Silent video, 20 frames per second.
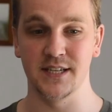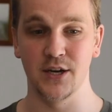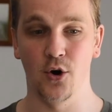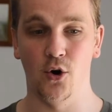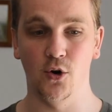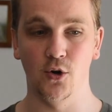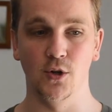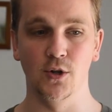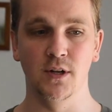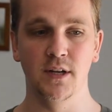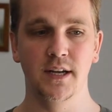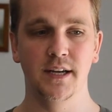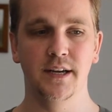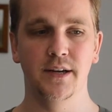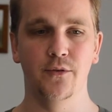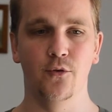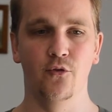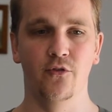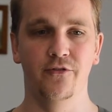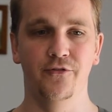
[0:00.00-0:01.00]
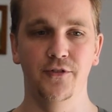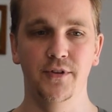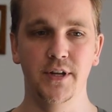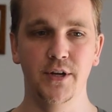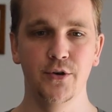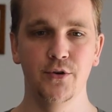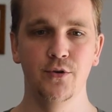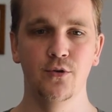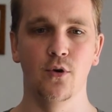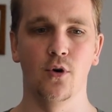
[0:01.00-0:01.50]
whole
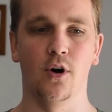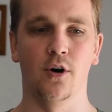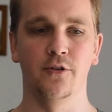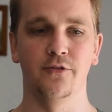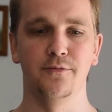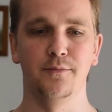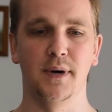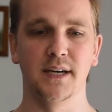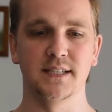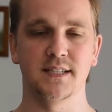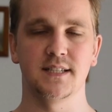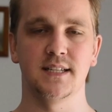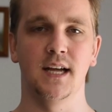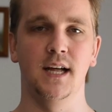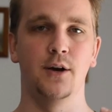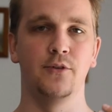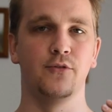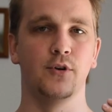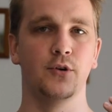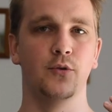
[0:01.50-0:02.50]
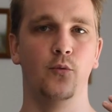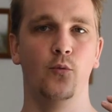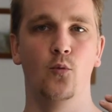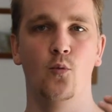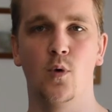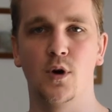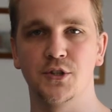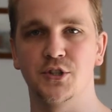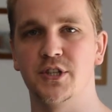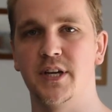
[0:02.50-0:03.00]
view of myself
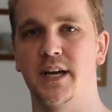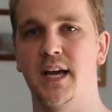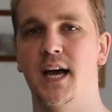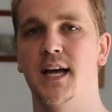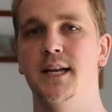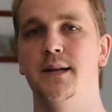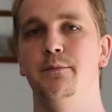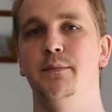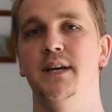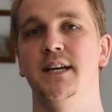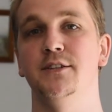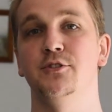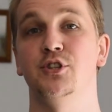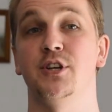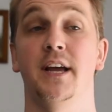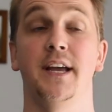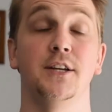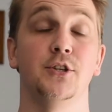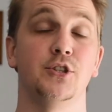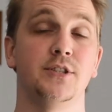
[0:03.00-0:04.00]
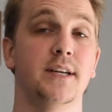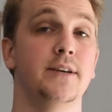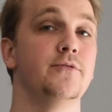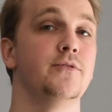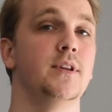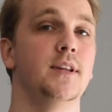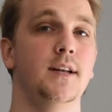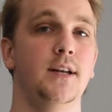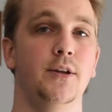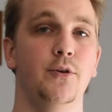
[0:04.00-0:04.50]
on watching anime changed
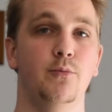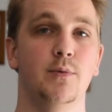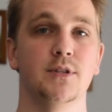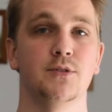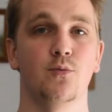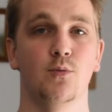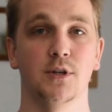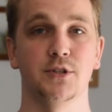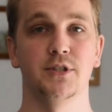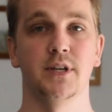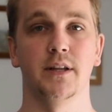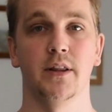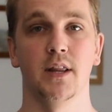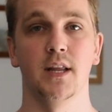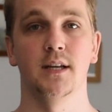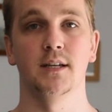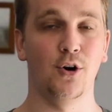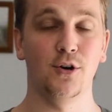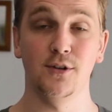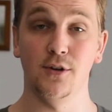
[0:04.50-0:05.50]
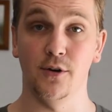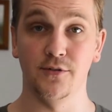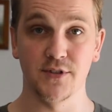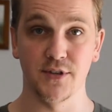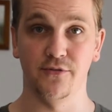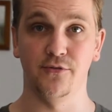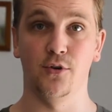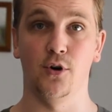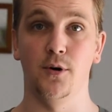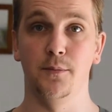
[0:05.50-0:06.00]
definitely with watching them. All of
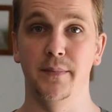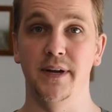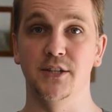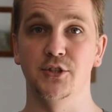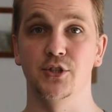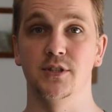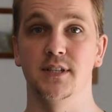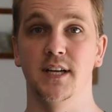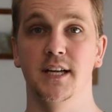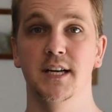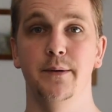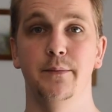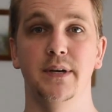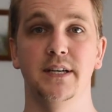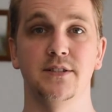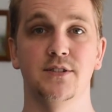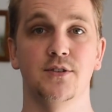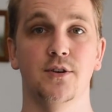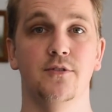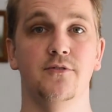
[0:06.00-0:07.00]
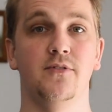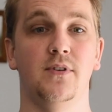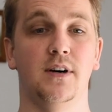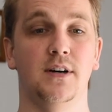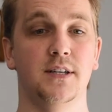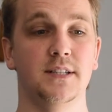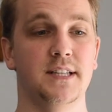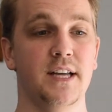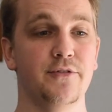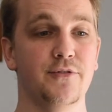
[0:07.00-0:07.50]
the 4 mentioned animes so
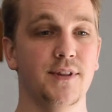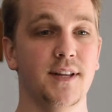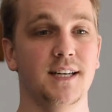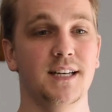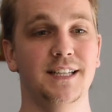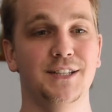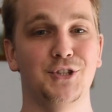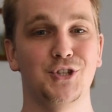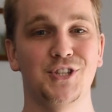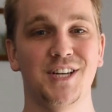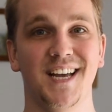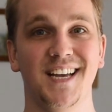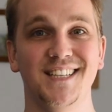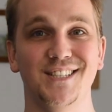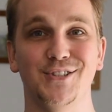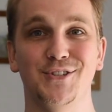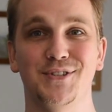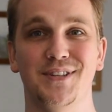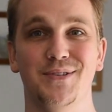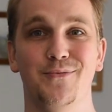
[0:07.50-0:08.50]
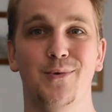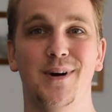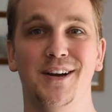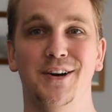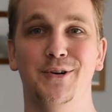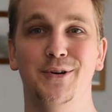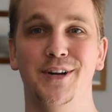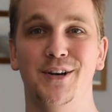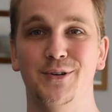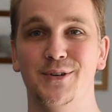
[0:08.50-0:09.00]
far definitely changed the way
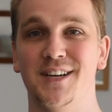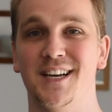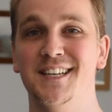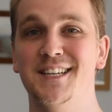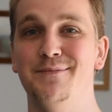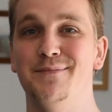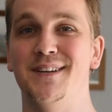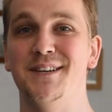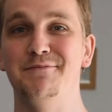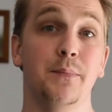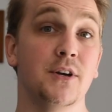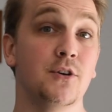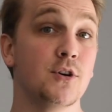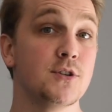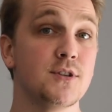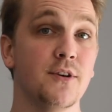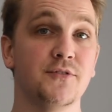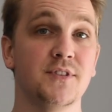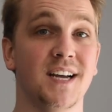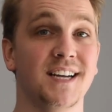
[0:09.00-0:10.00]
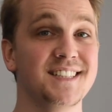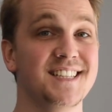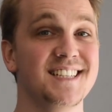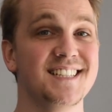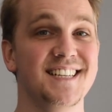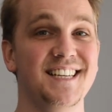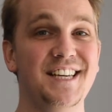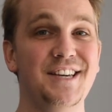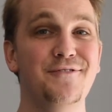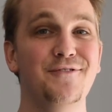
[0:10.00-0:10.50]
how I look anime. Because of Tanya
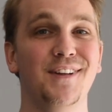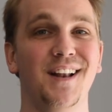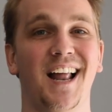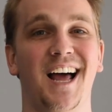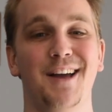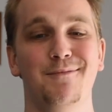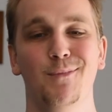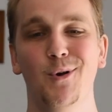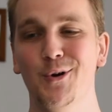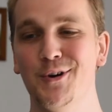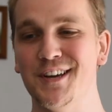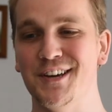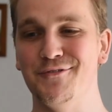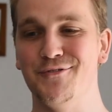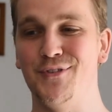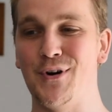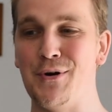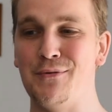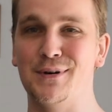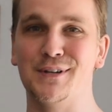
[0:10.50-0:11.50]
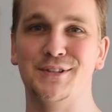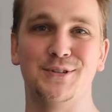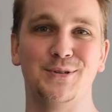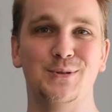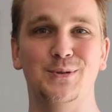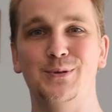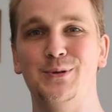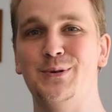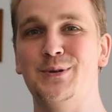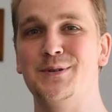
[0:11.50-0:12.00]
the Evil, I'm looking forward
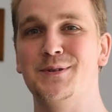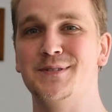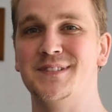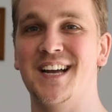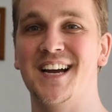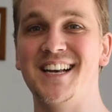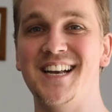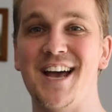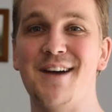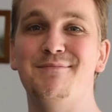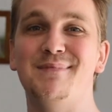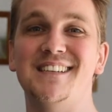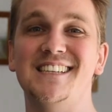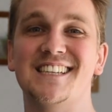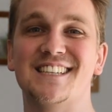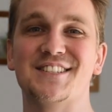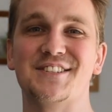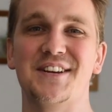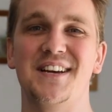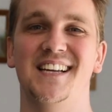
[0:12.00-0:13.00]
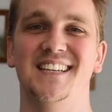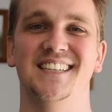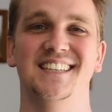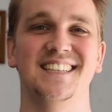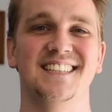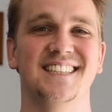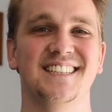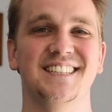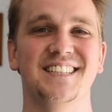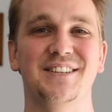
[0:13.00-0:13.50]
to dynamics
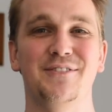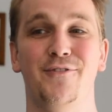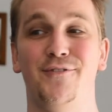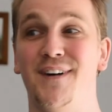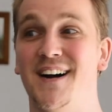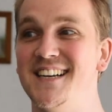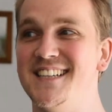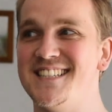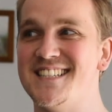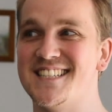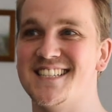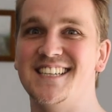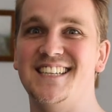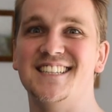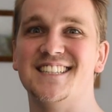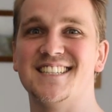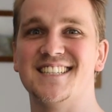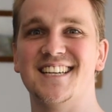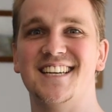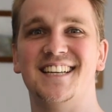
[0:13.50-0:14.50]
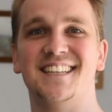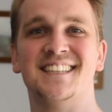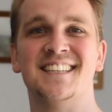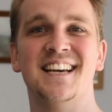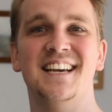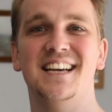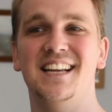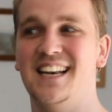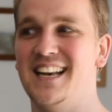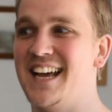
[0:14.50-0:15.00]
and fight scenes and
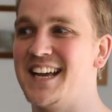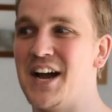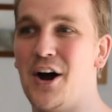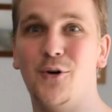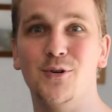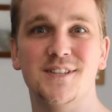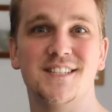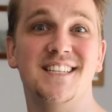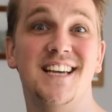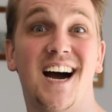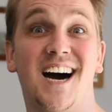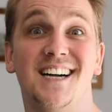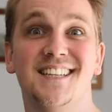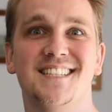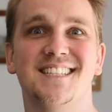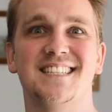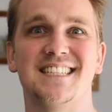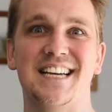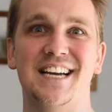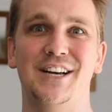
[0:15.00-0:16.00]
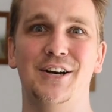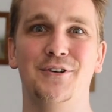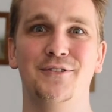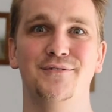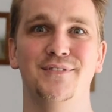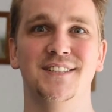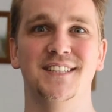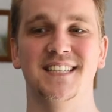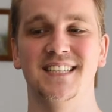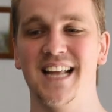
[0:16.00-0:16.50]
like how is the art style
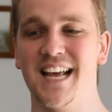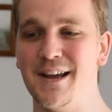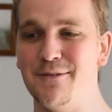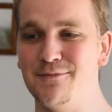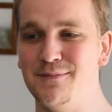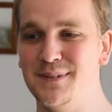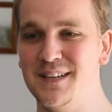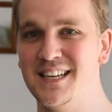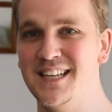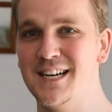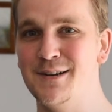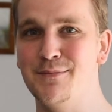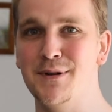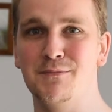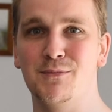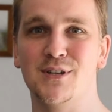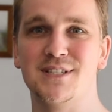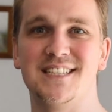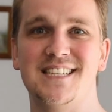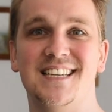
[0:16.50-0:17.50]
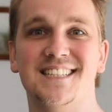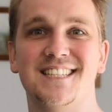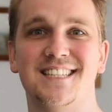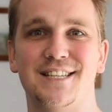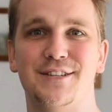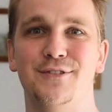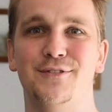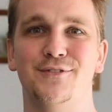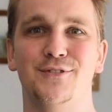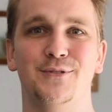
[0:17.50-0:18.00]
of it, and I'm a little bit more
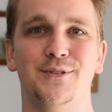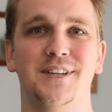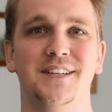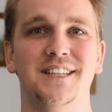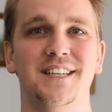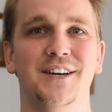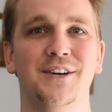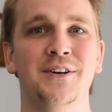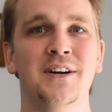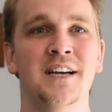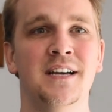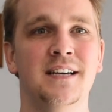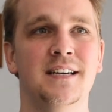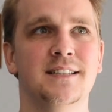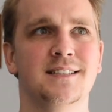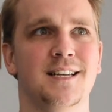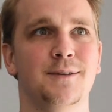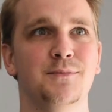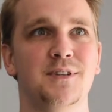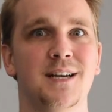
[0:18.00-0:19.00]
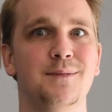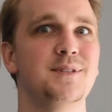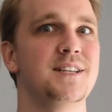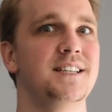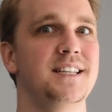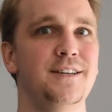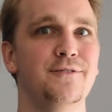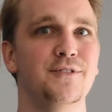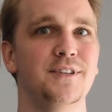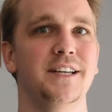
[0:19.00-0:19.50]
sensitive to it now. Sometimes
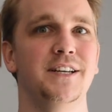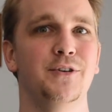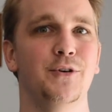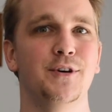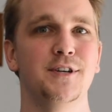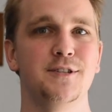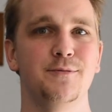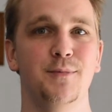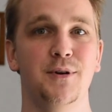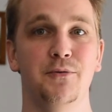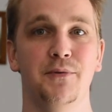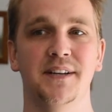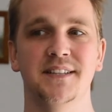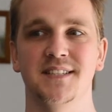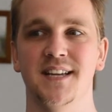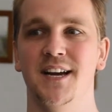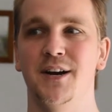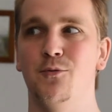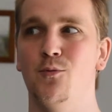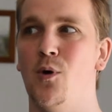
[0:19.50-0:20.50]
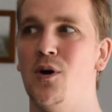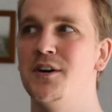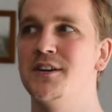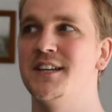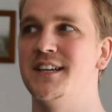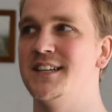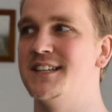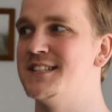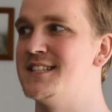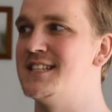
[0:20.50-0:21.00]
it even annoys me when they are
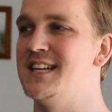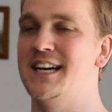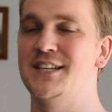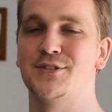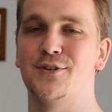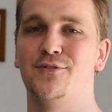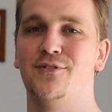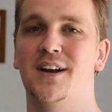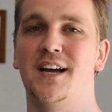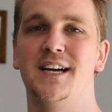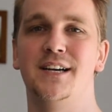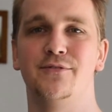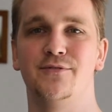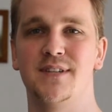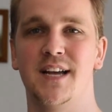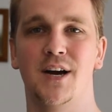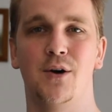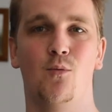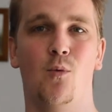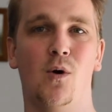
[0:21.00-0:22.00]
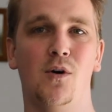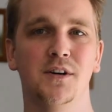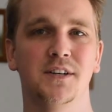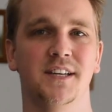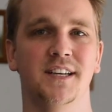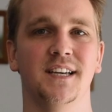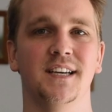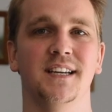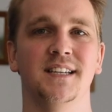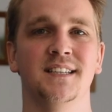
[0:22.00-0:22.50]
walking in Slice of Life, they are
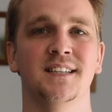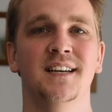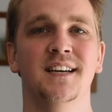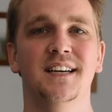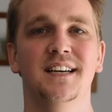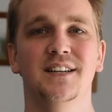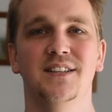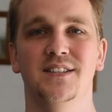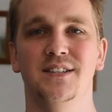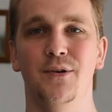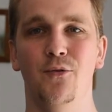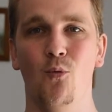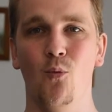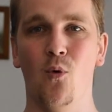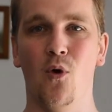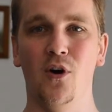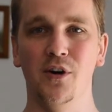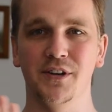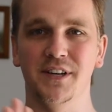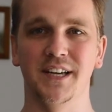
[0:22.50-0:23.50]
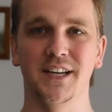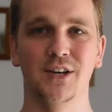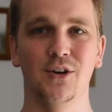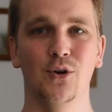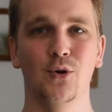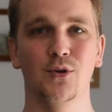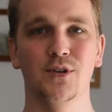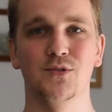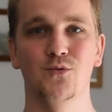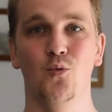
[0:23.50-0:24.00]
walking and the walking
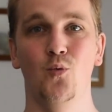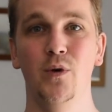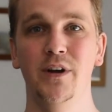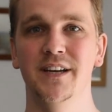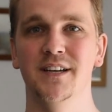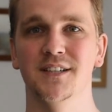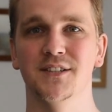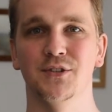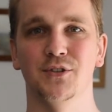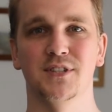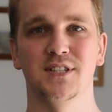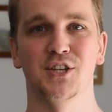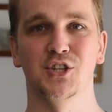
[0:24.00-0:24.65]
looks weird, or the